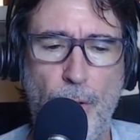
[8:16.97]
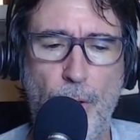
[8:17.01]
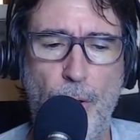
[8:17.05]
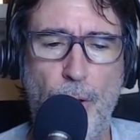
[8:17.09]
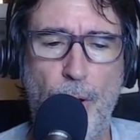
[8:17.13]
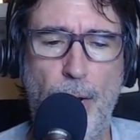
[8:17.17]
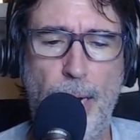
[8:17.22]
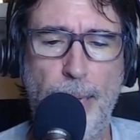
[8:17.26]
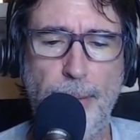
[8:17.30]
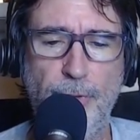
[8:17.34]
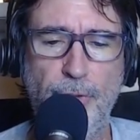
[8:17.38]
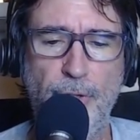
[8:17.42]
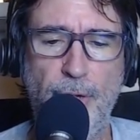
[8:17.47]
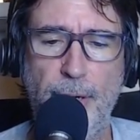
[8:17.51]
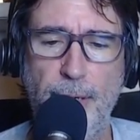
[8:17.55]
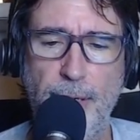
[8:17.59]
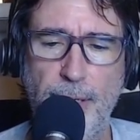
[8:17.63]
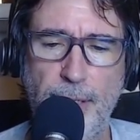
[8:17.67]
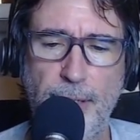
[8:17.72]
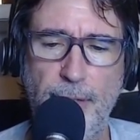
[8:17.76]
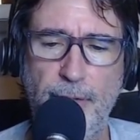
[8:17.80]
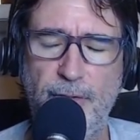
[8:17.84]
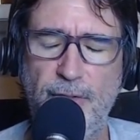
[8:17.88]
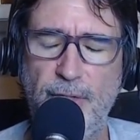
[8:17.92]
I'm trying
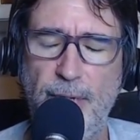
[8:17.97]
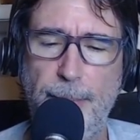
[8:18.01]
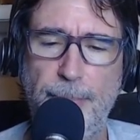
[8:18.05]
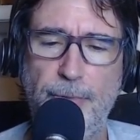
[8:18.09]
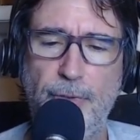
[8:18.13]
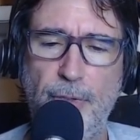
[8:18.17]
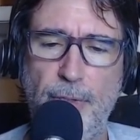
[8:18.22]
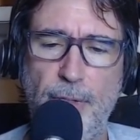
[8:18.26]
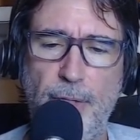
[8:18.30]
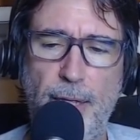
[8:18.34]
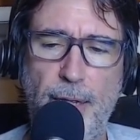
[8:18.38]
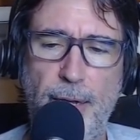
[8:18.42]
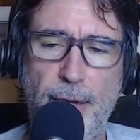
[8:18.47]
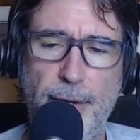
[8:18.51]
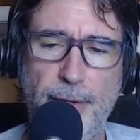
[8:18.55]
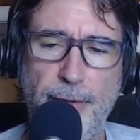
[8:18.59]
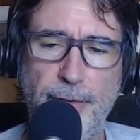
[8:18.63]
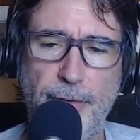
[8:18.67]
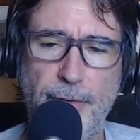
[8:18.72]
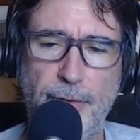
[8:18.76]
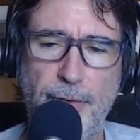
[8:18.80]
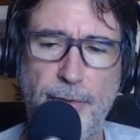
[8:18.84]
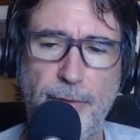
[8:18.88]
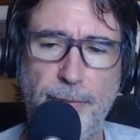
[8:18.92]
to
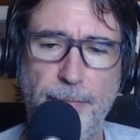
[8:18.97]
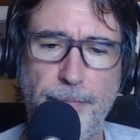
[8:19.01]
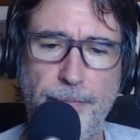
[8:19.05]
conceptualize